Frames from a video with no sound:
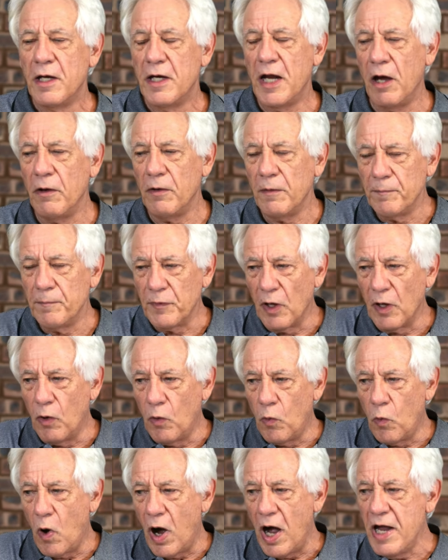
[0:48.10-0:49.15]
Now,
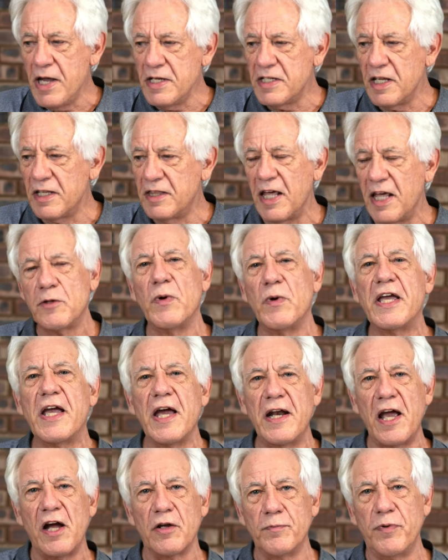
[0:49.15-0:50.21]
why is it that we
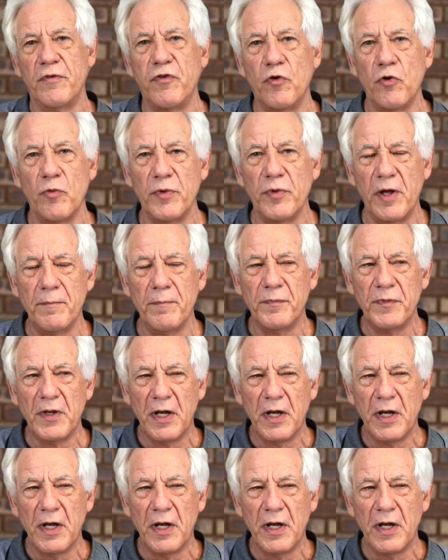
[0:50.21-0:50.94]
can outperform them?